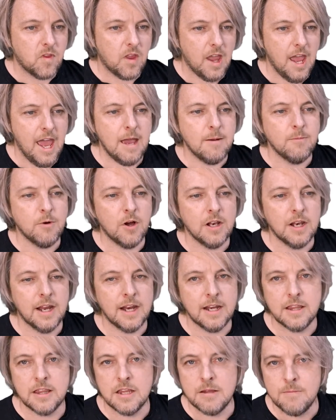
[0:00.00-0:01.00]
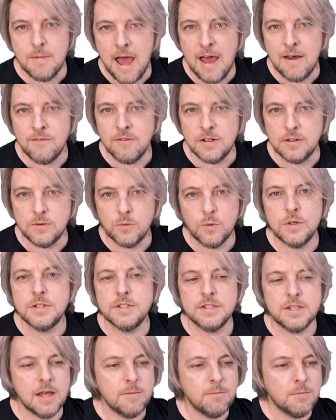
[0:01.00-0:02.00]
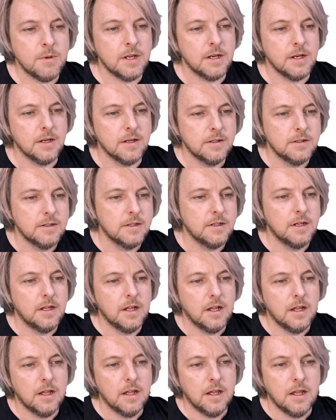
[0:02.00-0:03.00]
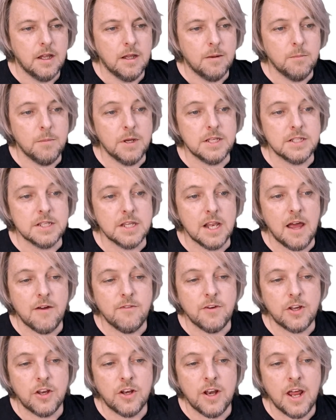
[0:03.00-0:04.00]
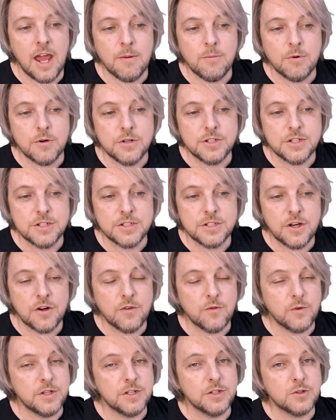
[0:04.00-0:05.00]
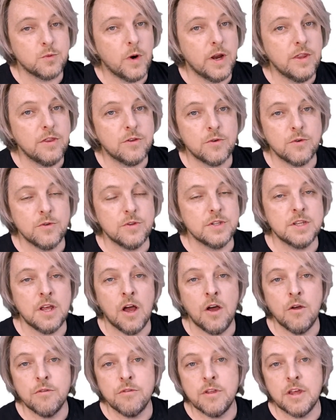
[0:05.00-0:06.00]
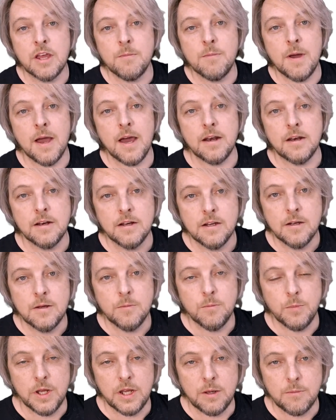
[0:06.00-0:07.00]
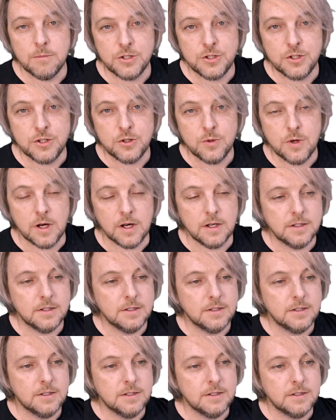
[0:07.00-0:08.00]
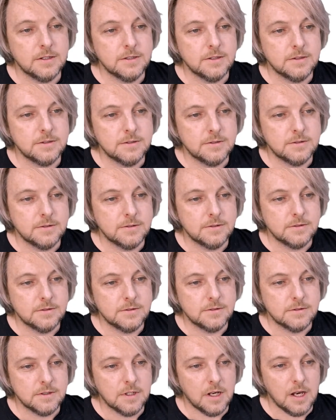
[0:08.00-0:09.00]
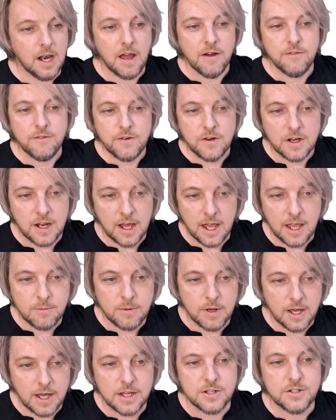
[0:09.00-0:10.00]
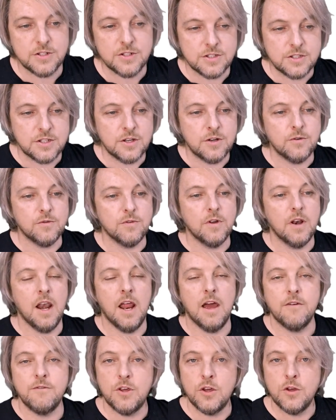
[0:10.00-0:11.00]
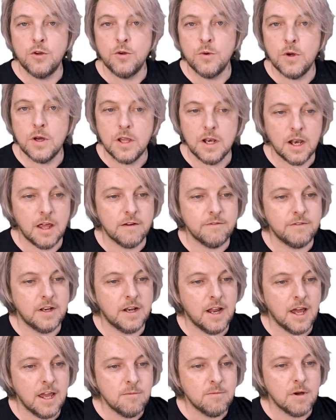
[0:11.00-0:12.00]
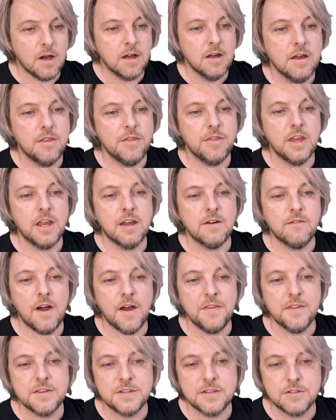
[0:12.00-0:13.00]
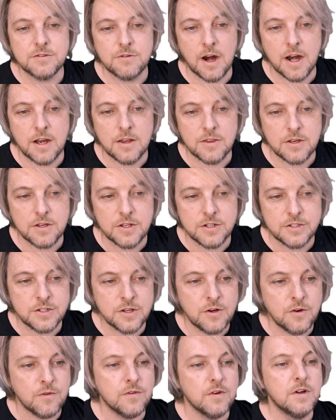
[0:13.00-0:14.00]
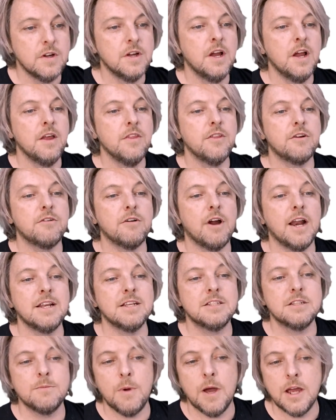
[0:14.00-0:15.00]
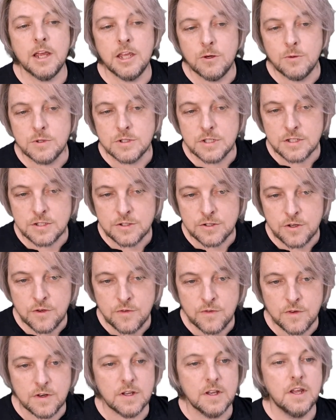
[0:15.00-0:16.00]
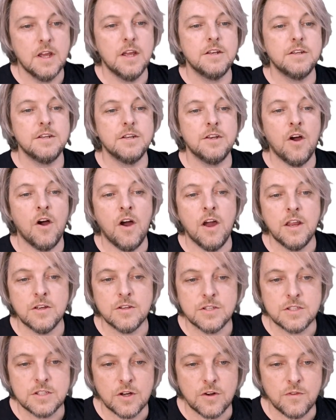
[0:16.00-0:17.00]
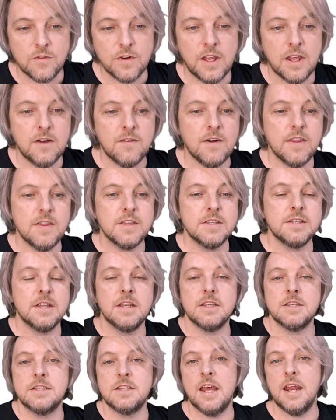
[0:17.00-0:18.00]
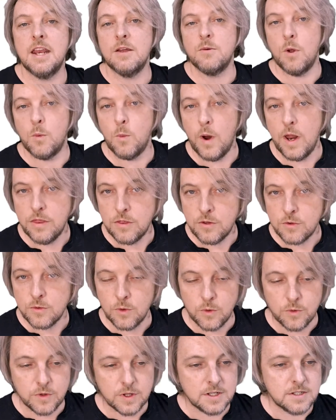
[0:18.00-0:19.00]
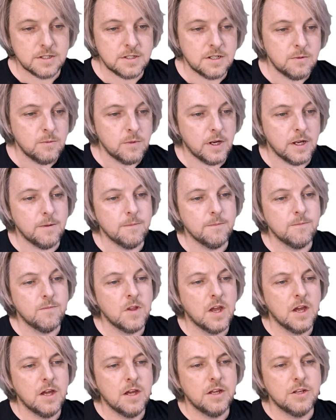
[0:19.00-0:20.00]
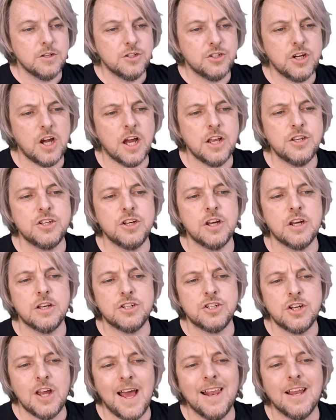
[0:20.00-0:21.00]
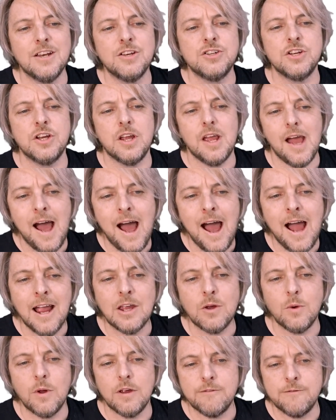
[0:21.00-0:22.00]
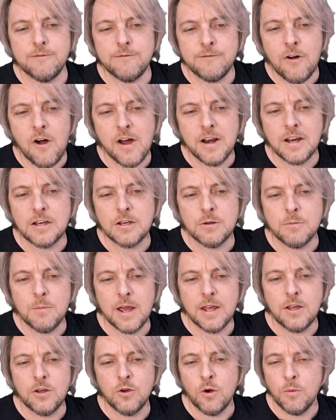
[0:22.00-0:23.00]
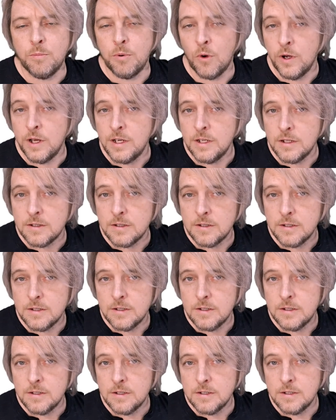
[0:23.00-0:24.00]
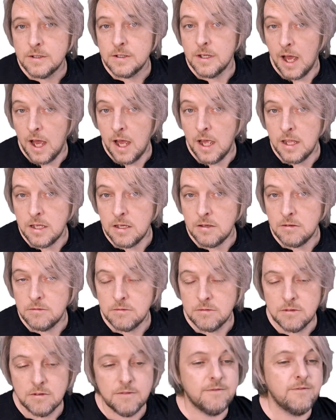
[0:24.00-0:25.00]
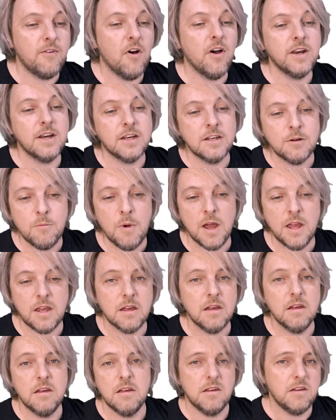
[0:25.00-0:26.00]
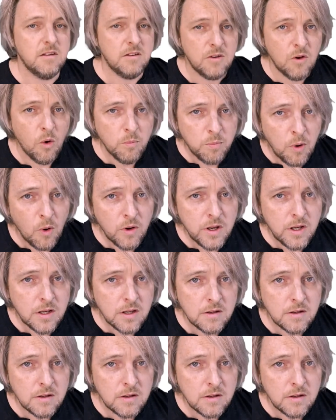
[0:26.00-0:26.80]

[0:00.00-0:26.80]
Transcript: Am I letting them have it? What does that mean? It means loving your neighbour as yourself. We just went through this whole thing about being mature. Love your neighbour as yourself. Love Yahuah, love your neighbour. Think of others as greater than yourself. The greatest among you is a servant. Deny yourself and give others understanding. We went through all these, didn't we? Judging, challenging, arguing, fighting to make your point. Are you fighting to make your point?